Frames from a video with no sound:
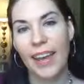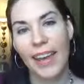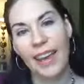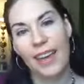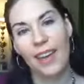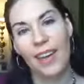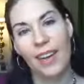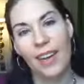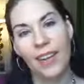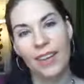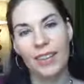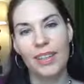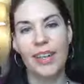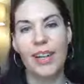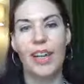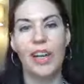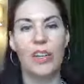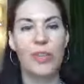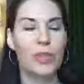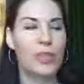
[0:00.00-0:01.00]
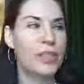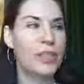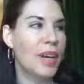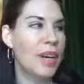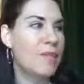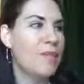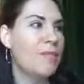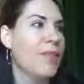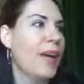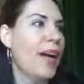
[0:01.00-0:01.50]
Hey, girl, what's
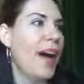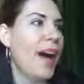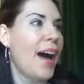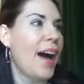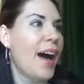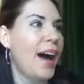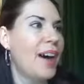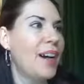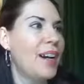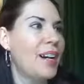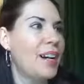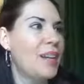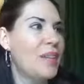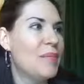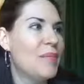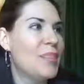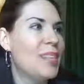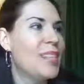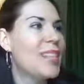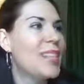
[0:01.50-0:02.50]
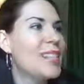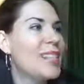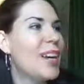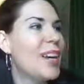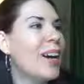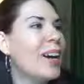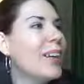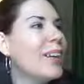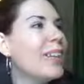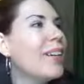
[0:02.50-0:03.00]
up?
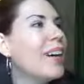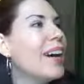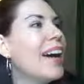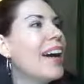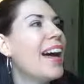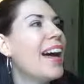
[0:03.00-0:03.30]
So